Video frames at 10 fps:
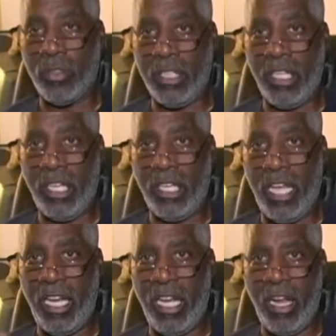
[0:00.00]
it in
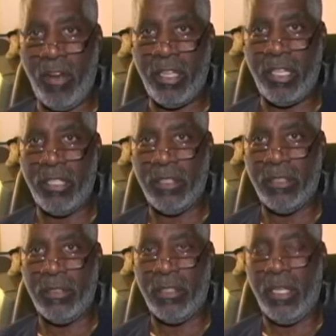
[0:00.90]
that area
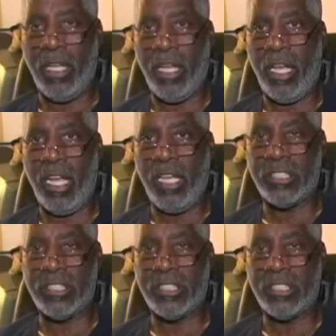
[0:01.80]
and